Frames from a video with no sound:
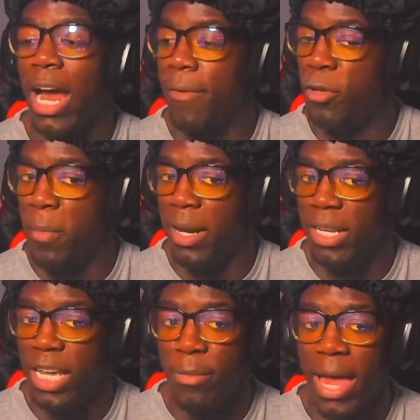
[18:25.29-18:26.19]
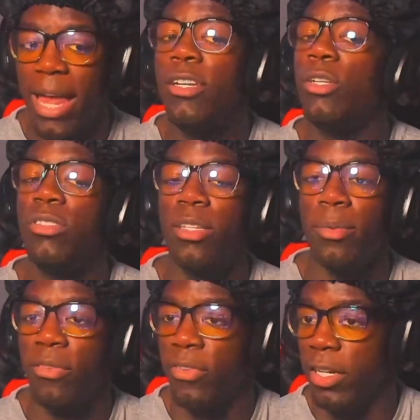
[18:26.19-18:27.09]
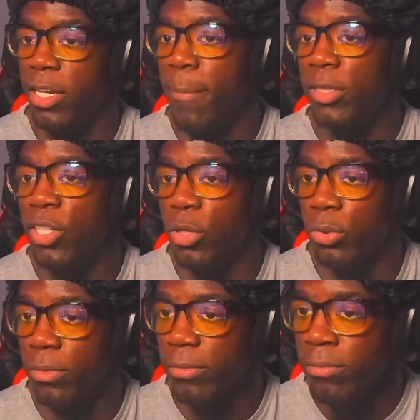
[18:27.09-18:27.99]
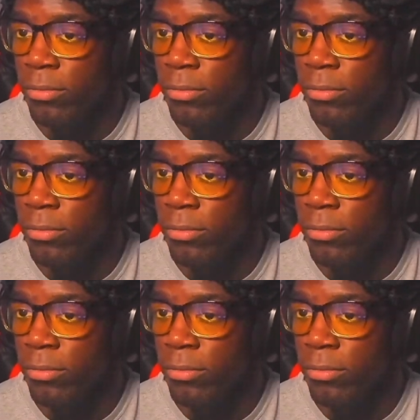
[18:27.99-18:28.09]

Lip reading: however you may deem that, do something fun. Number two.